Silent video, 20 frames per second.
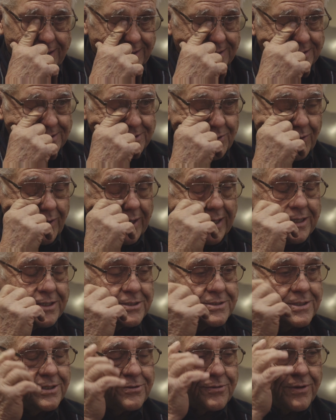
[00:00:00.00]
So I
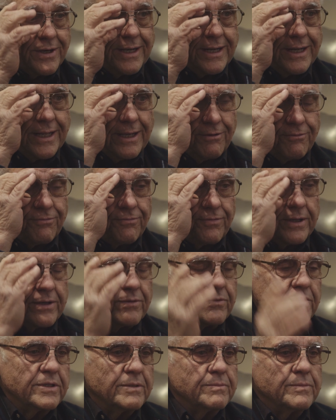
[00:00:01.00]
usually try and have fun
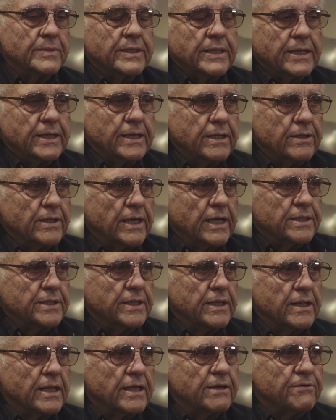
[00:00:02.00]
with them, and
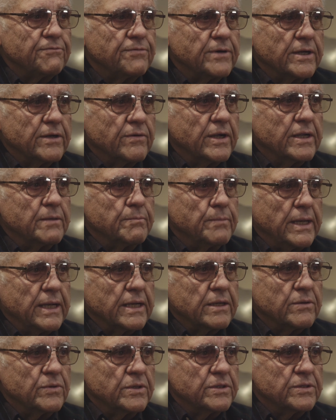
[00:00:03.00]
they'll have fun right
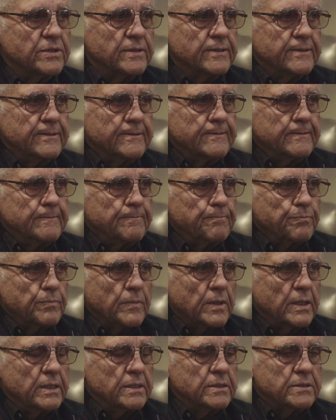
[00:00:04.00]
back with you.
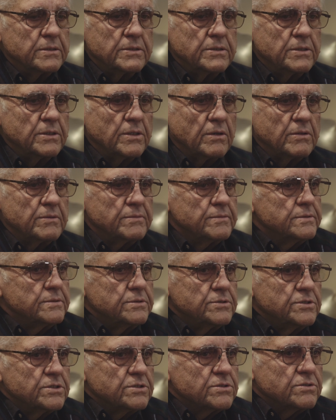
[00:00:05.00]
And
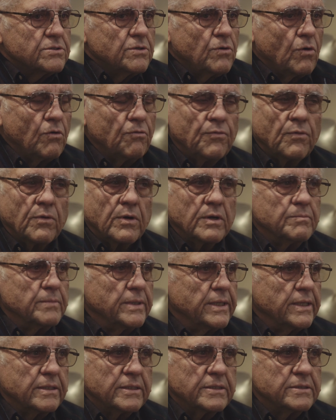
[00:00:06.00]
just go for it,
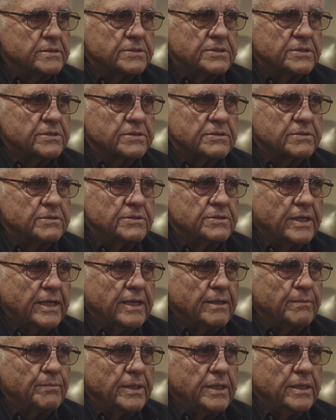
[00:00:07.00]
man. It's just, you
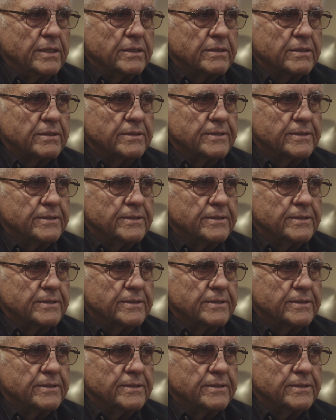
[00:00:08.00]
can't beat it.